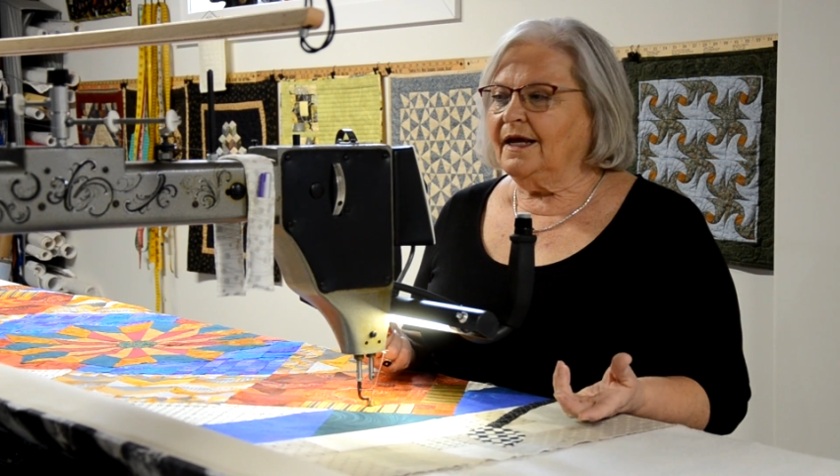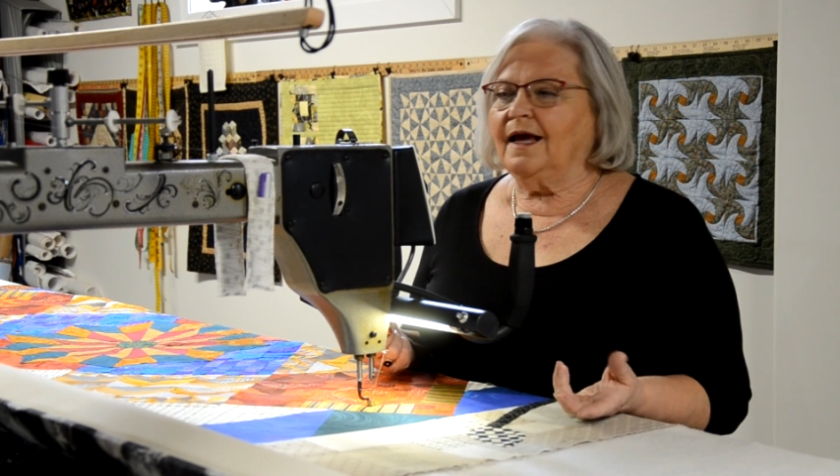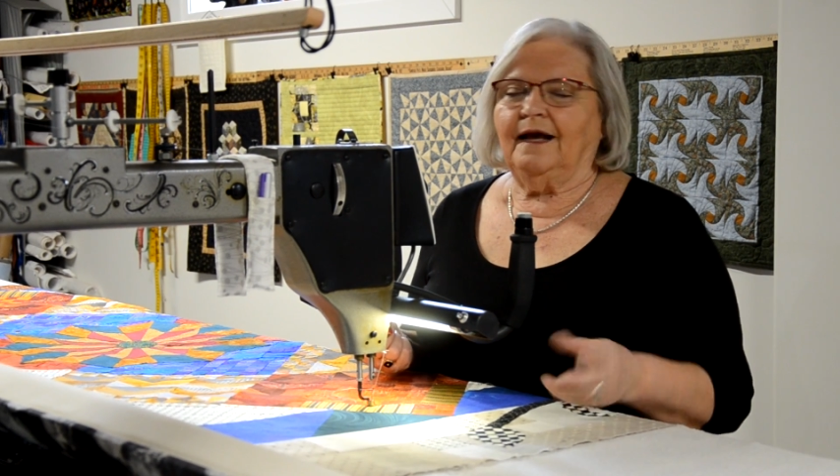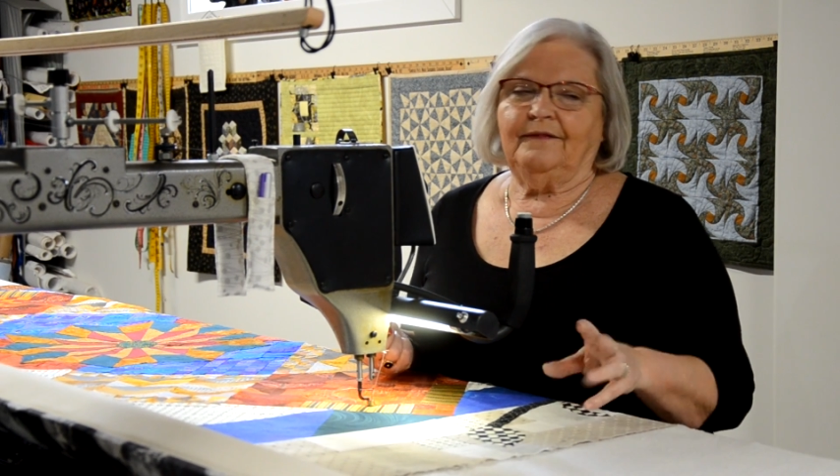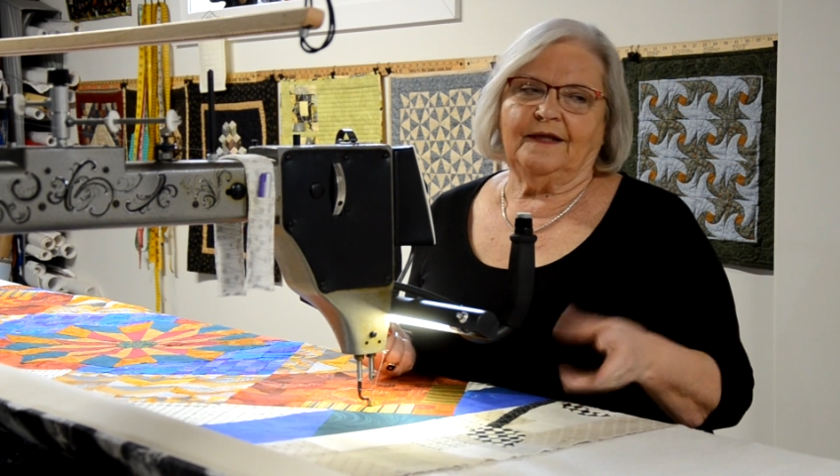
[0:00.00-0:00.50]

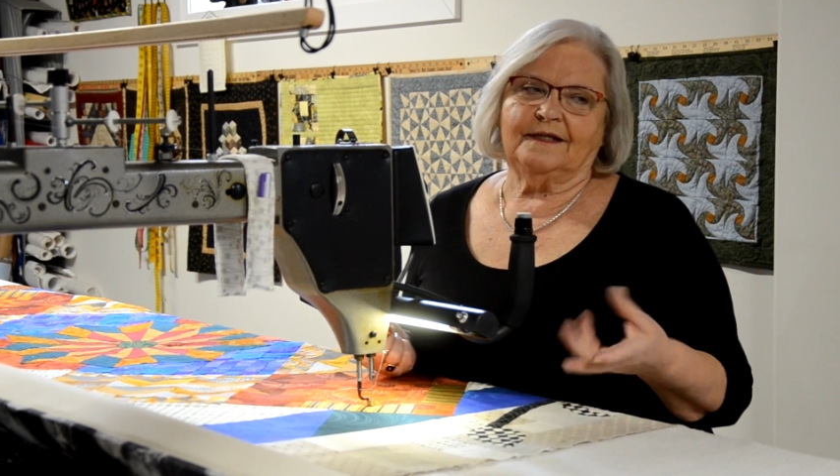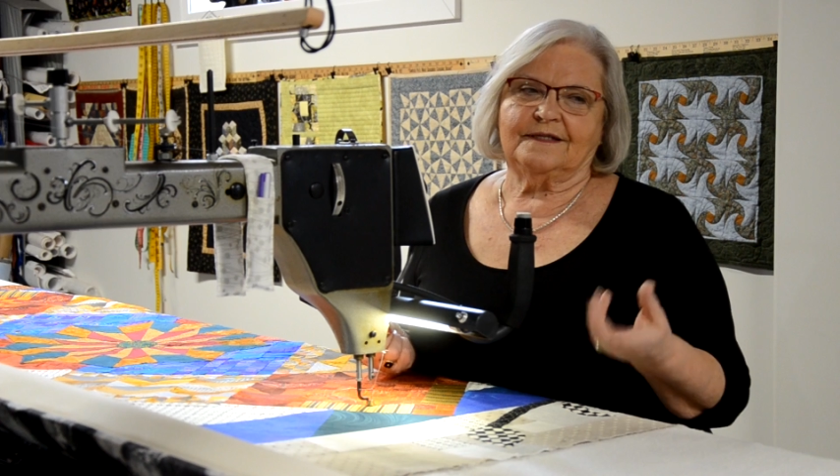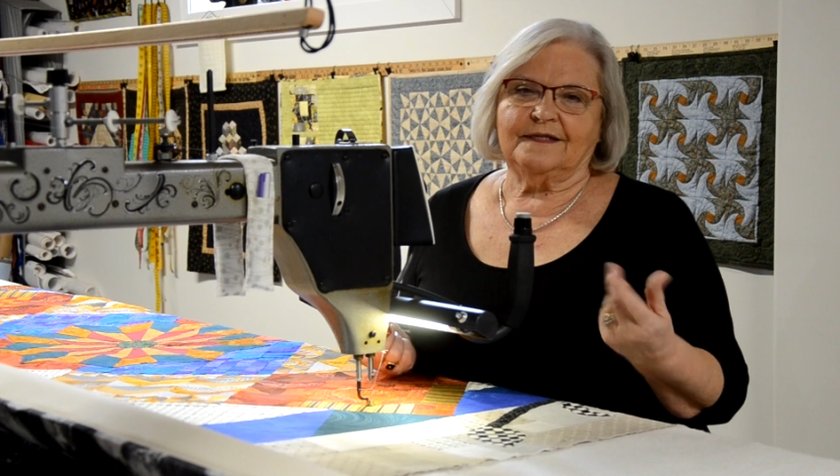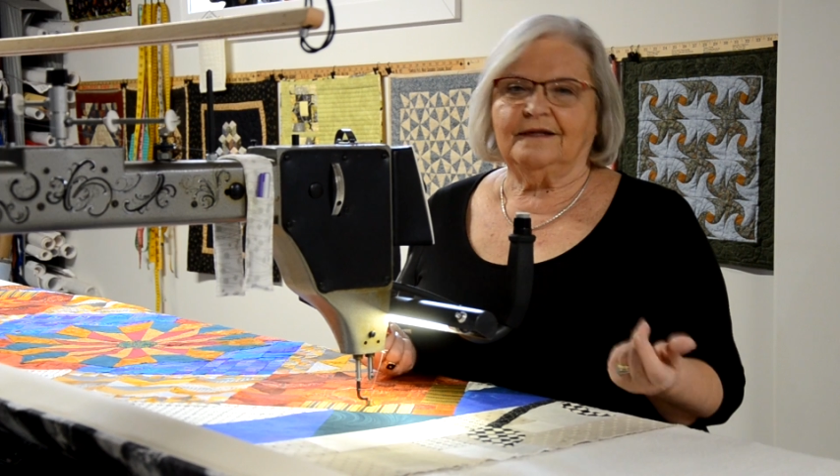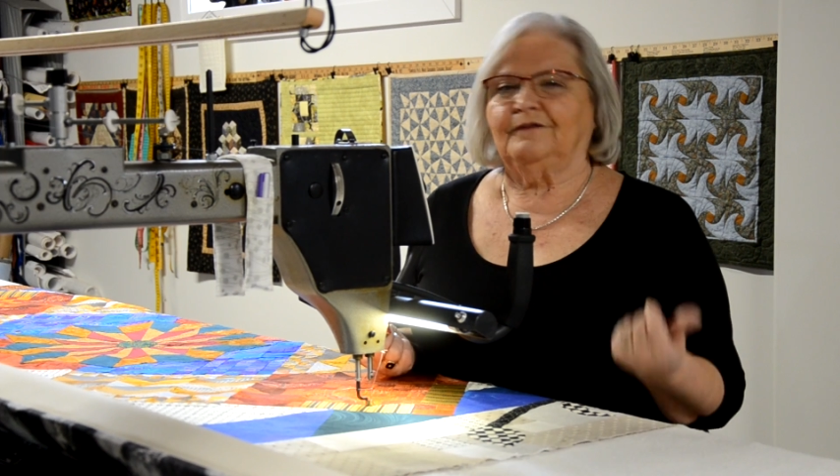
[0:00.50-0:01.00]
and then
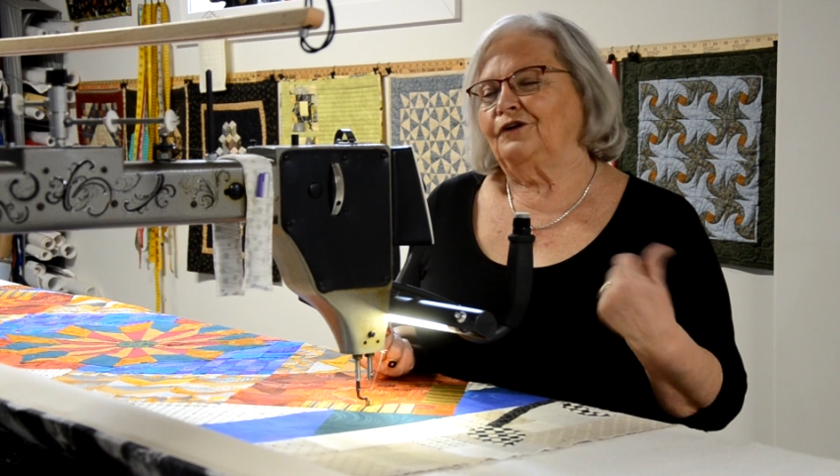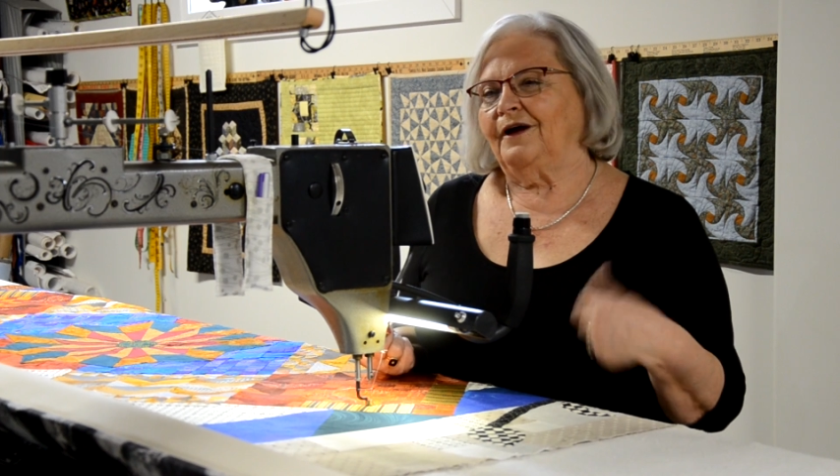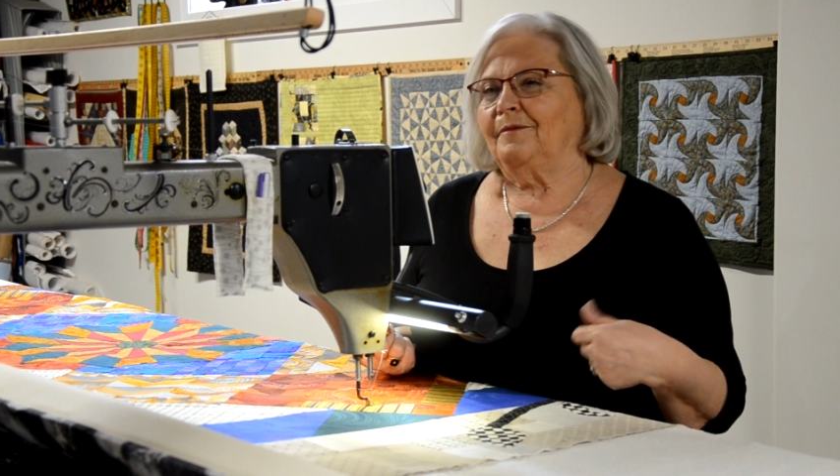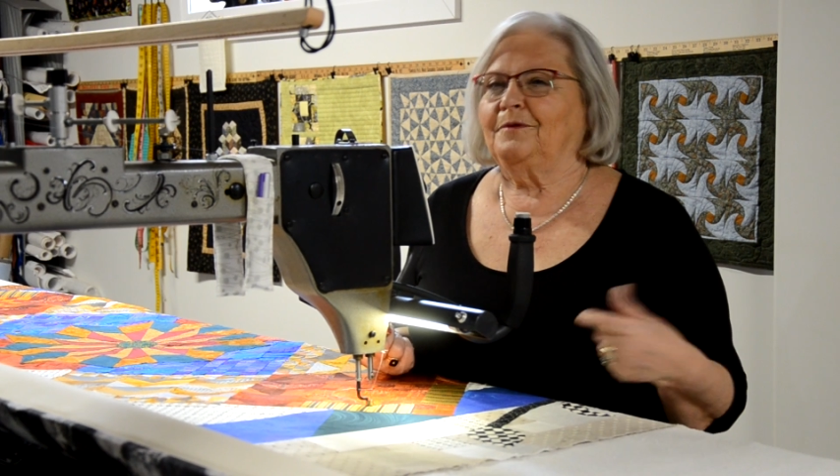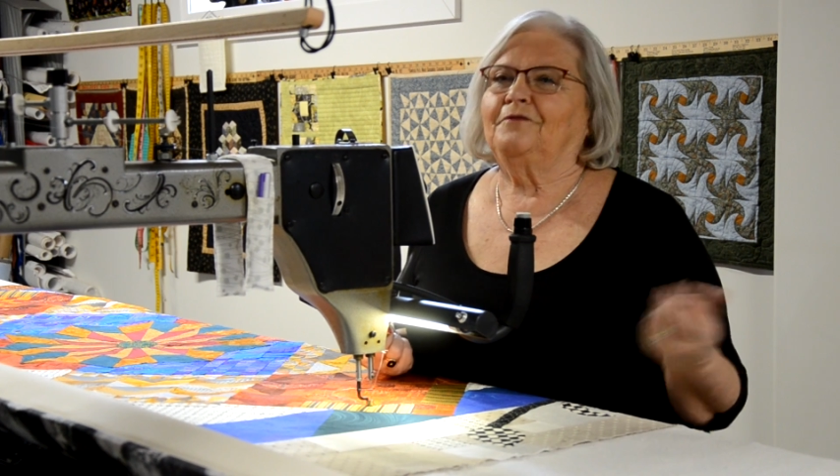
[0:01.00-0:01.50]
seeing their
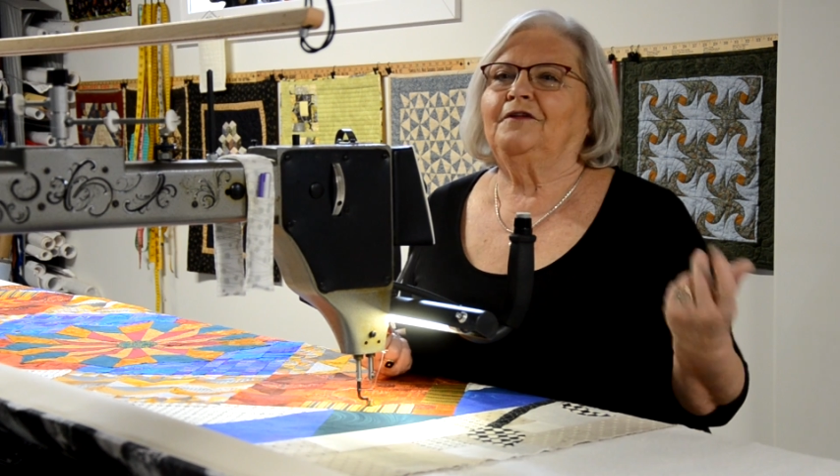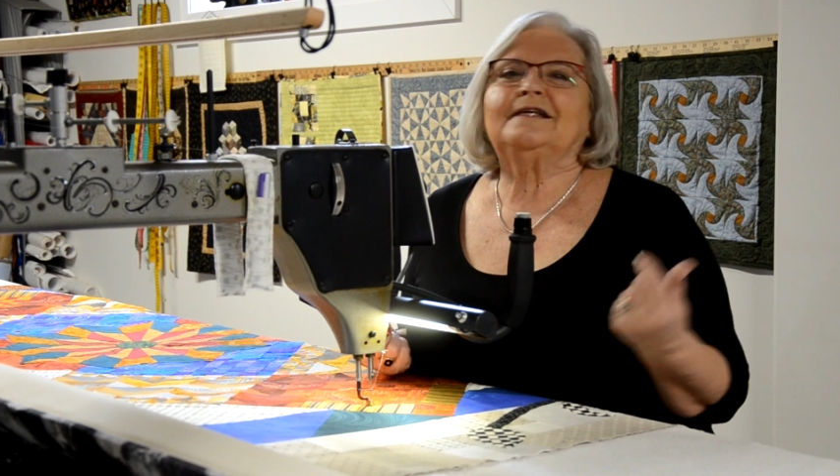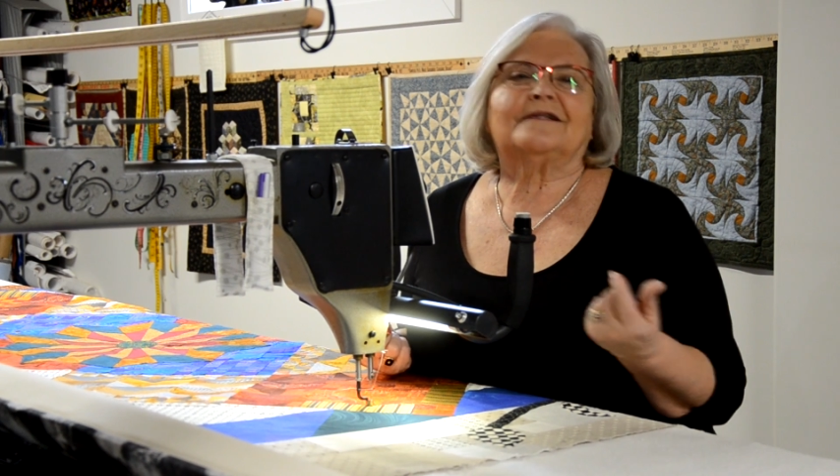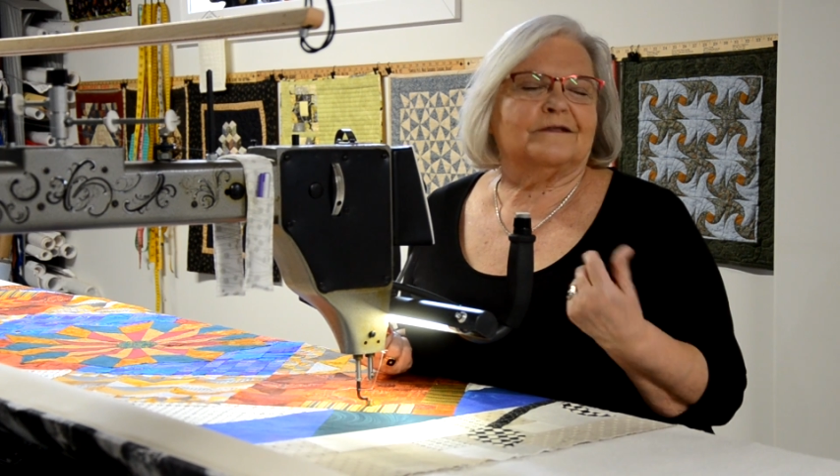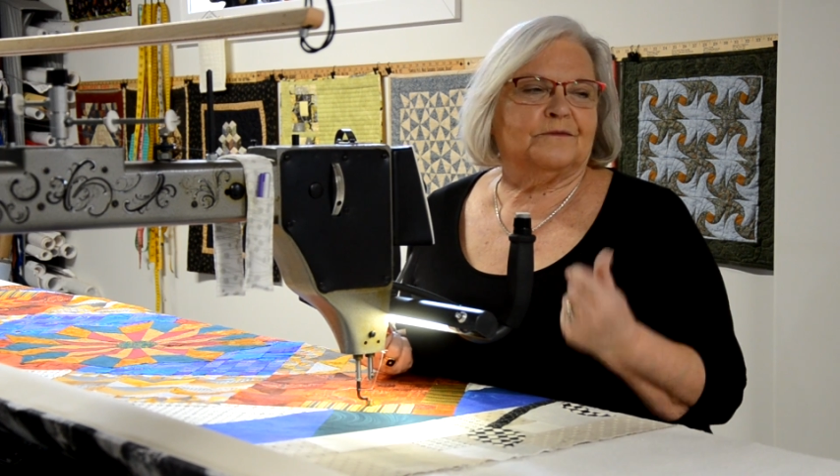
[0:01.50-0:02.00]
happy
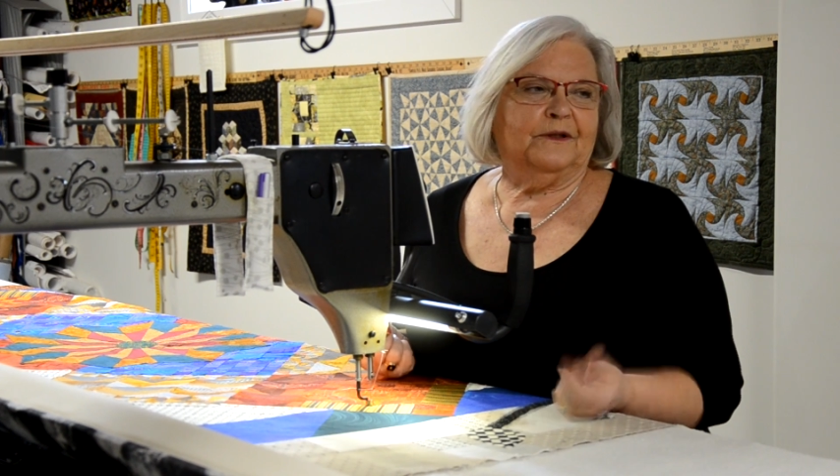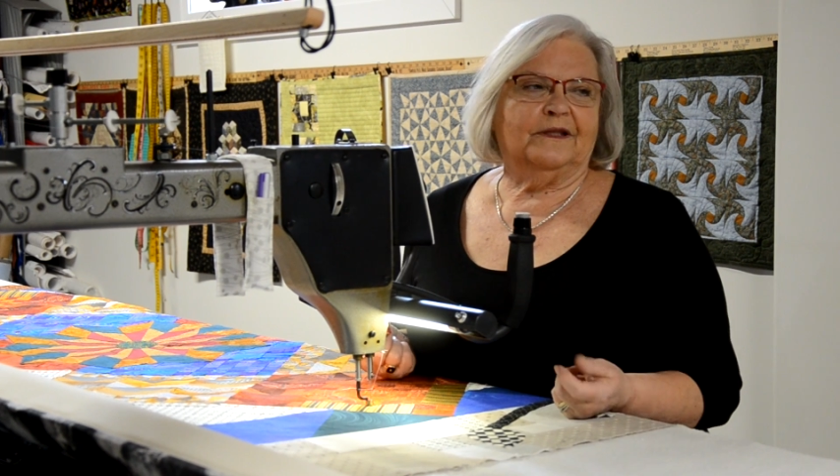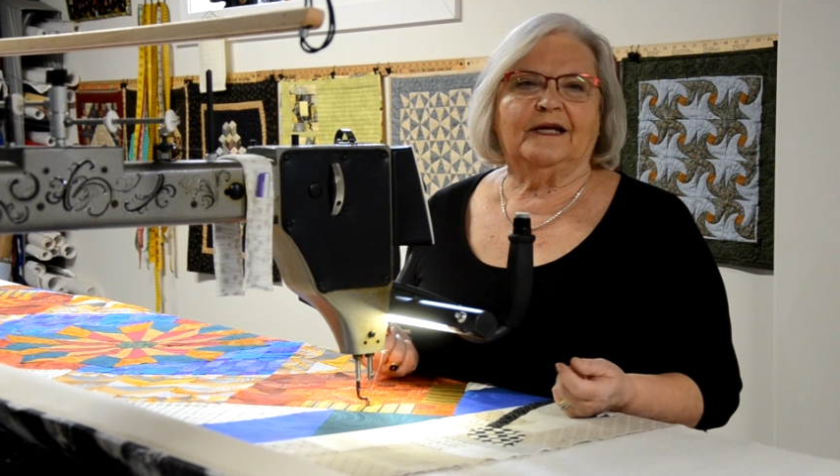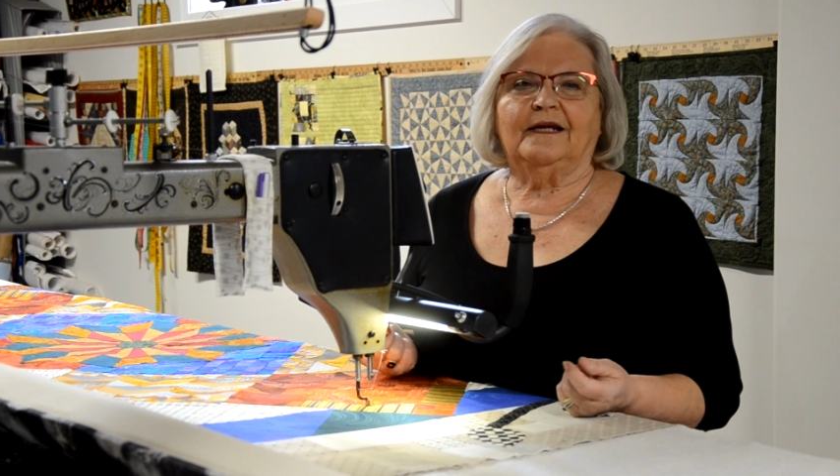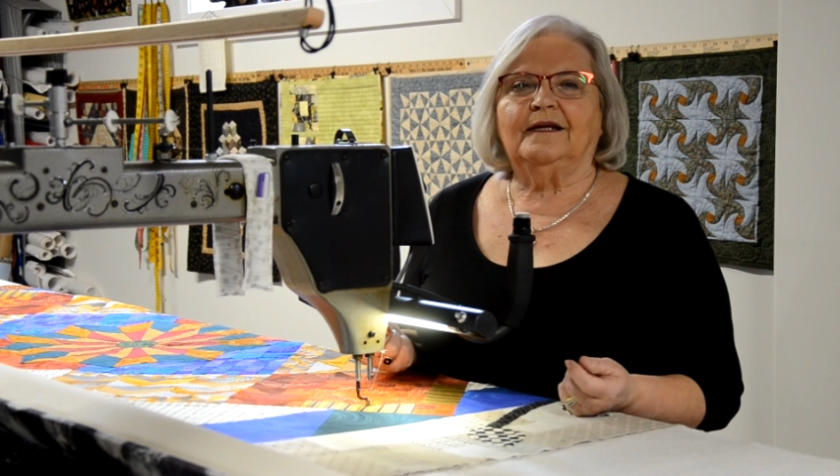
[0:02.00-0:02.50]
faces when
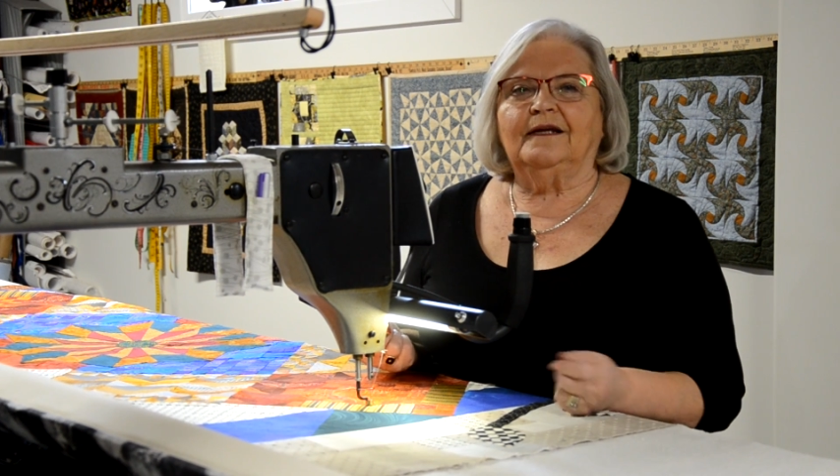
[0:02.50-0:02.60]
they